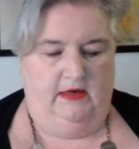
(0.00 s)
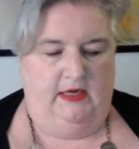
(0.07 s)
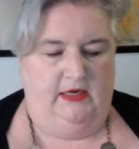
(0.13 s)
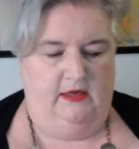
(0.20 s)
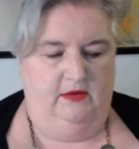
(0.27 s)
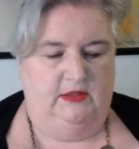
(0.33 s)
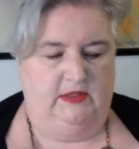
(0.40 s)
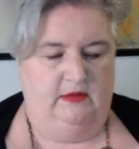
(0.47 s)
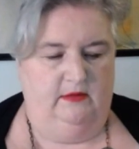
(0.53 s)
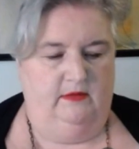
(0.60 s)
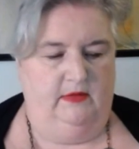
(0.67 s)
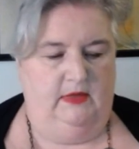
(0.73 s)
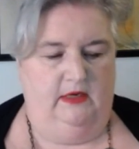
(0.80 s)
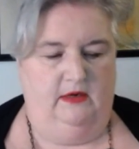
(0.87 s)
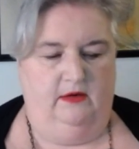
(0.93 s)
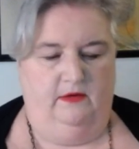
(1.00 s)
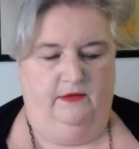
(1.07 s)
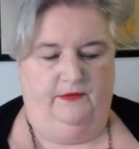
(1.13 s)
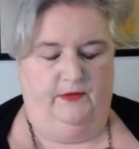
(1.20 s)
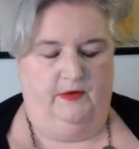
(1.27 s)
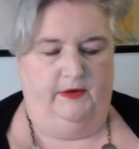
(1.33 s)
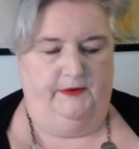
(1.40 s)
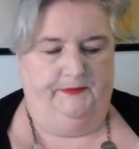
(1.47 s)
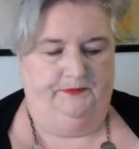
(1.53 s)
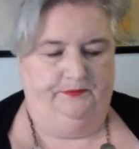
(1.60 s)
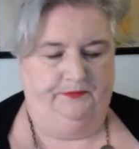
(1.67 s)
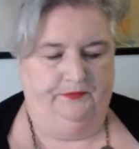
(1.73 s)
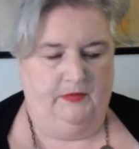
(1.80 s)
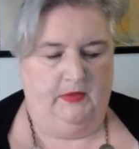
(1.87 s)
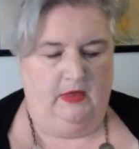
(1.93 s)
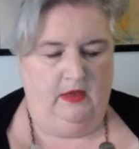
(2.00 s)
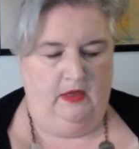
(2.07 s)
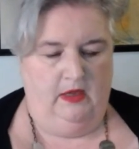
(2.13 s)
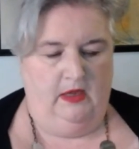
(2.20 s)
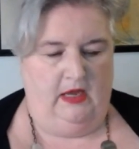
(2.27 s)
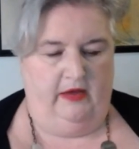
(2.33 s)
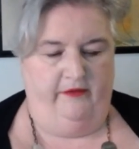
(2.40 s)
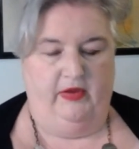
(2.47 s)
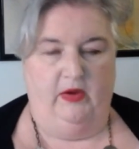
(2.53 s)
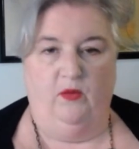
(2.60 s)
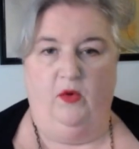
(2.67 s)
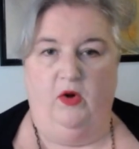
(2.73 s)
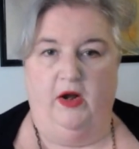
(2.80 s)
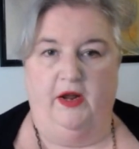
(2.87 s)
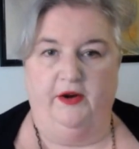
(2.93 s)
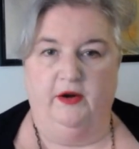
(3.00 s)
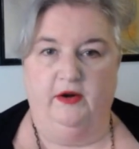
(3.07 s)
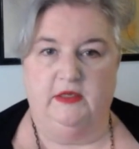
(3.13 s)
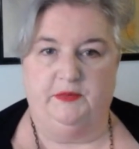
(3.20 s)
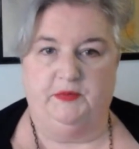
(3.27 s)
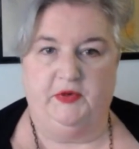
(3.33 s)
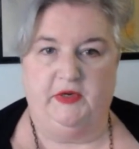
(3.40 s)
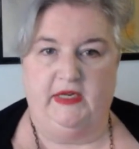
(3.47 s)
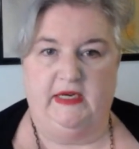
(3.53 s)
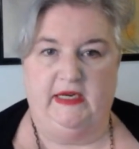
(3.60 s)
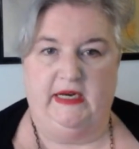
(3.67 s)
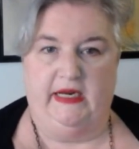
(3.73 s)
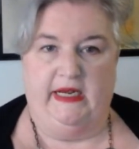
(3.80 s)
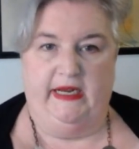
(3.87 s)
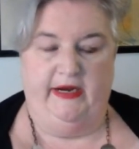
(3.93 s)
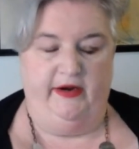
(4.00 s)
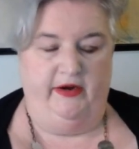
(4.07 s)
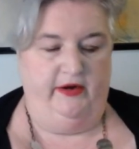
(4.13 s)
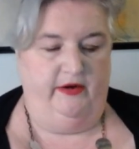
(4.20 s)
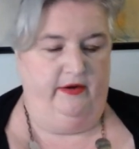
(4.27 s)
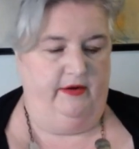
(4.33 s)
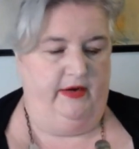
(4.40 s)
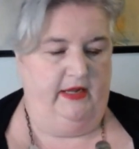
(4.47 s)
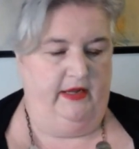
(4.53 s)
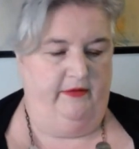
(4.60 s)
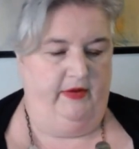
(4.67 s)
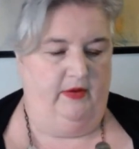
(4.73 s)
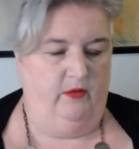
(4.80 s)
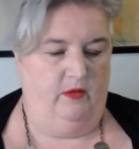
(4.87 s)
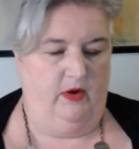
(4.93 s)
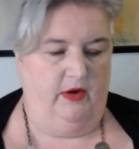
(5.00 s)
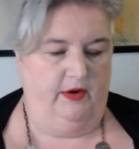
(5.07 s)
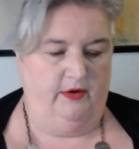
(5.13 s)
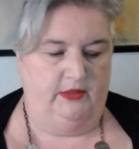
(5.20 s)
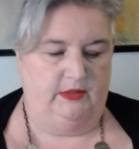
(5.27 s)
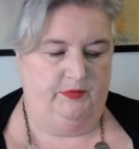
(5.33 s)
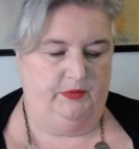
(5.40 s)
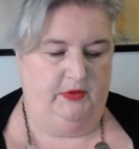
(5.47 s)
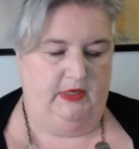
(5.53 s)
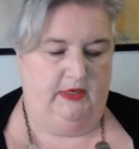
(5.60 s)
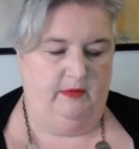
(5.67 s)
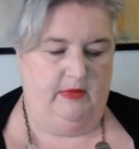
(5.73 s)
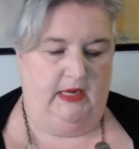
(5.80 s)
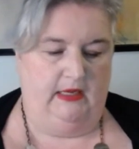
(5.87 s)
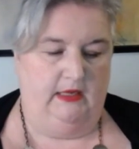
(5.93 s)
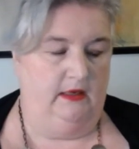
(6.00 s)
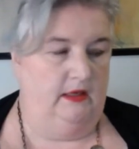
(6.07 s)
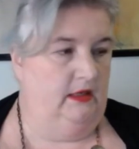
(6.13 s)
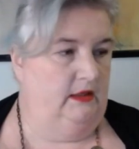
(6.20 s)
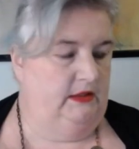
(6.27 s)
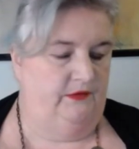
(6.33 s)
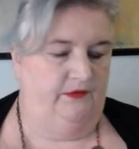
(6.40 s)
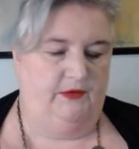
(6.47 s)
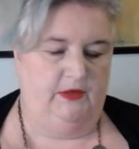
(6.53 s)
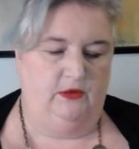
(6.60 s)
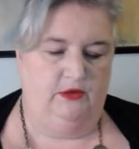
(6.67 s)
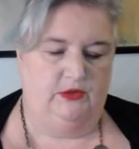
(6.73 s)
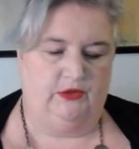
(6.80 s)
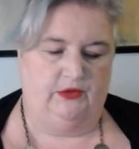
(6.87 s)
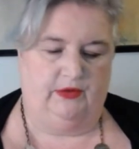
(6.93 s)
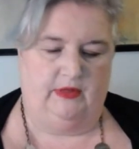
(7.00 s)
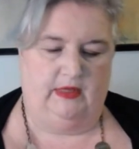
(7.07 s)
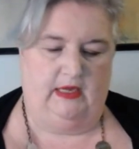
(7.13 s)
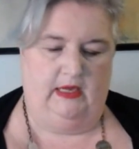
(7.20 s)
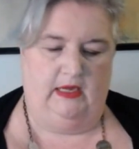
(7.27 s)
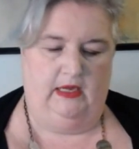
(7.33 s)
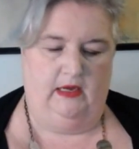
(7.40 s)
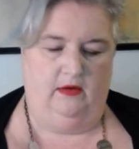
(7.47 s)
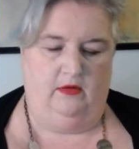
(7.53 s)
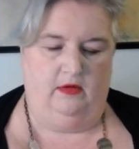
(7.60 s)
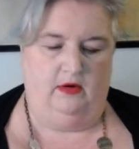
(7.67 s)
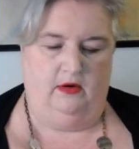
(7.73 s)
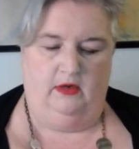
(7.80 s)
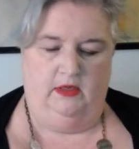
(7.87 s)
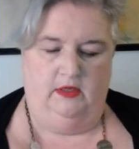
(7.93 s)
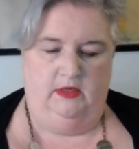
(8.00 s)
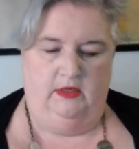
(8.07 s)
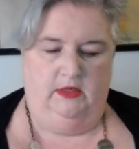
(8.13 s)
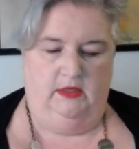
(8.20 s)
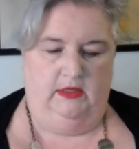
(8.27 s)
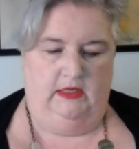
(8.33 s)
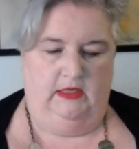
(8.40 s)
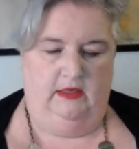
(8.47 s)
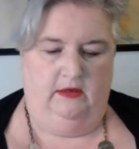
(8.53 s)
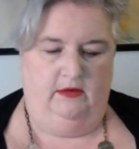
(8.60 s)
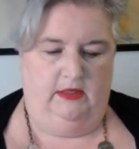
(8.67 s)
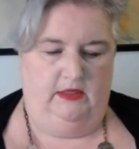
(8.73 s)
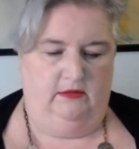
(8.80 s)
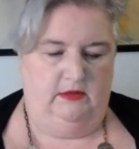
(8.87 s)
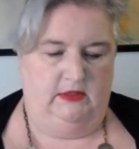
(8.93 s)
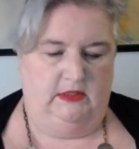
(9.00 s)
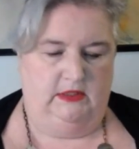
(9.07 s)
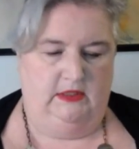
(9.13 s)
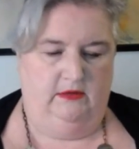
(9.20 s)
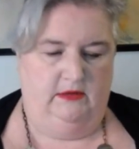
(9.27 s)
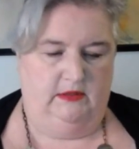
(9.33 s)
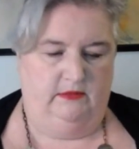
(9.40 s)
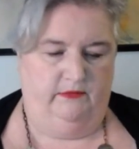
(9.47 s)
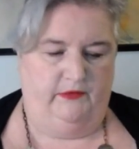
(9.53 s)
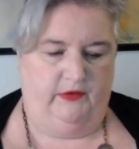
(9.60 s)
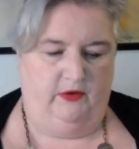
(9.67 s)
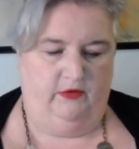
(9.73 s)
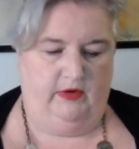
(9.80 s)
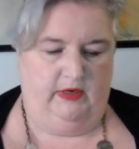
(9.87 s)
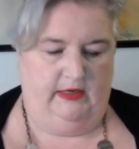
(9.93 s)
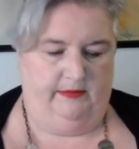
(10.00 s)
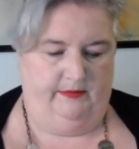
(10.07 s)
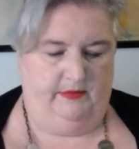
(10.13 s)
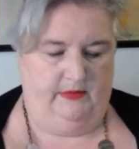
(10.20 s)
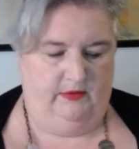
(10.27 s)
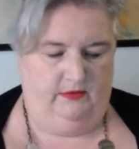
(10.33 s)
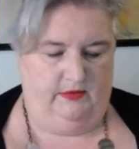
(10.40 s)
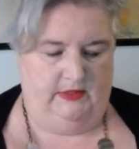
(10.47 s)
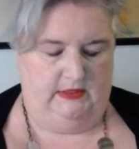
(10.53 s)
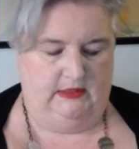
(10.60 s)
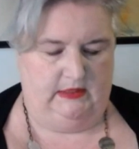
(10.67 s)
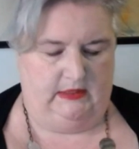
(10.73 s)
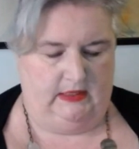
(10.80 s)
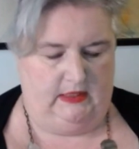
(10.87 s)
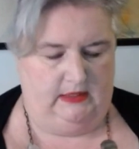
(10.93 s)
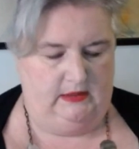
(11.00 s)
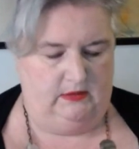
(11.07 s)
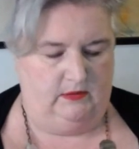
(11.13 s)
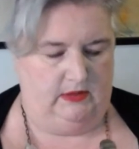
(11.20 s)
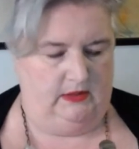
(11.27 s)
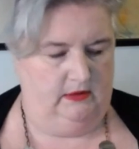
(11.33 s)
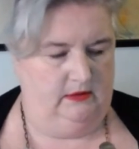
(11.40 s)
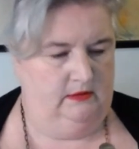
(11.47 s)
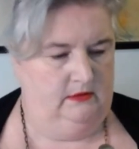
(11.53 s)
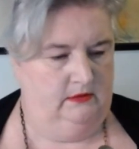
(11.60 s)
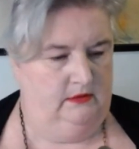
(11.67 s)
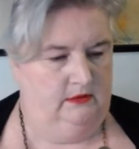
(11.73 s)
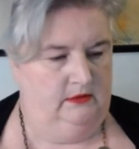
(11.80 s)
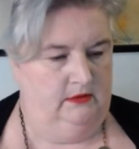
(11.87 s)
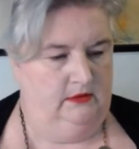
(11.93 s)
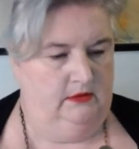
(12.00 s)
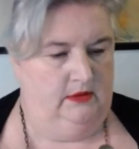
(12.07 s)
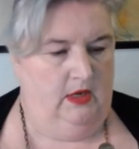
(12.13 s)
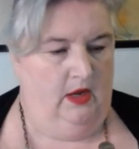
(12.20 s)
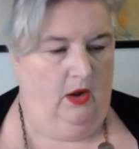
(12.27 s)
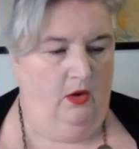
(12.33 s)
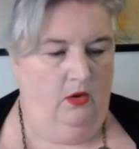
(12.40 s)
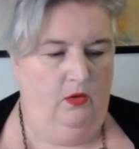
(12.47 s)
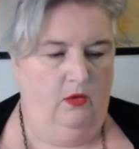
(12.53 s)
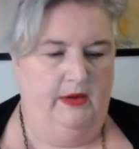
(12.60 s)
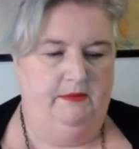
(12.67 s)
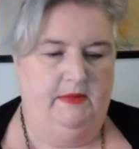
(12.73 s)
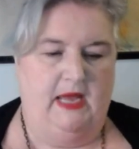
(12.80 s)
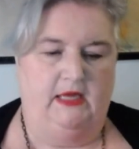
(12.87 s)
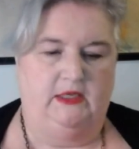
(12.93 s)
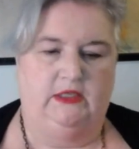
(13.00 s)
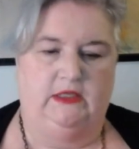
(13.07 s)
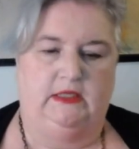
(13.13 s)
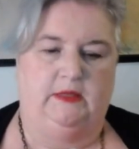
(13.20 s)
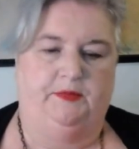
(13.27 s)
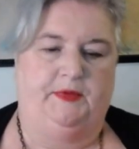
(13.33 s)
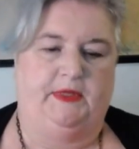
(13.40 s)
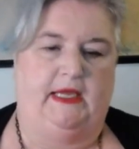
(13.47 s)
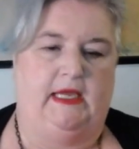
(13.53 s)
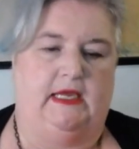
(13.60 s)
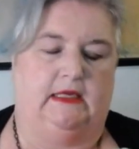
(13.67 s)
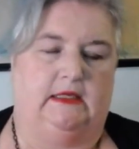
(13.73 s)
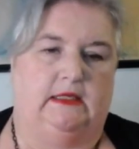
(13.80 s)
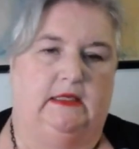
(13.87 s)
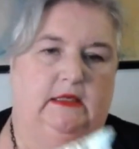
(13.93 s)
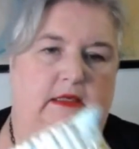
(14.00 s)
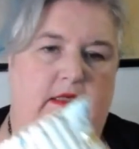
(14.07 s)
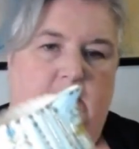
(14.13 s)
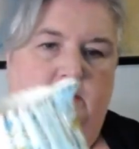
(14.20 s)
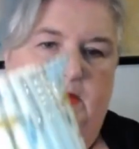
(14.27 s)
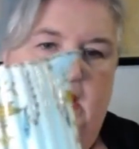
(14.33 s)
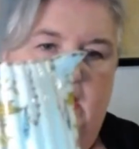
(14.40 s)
know, I use them, you know, for having water to put in an iron, or having water to put in my little diffuser thing, or, you know, I don't just use them for cream. Oh, this is a nice one. Oh, it matches the plate. It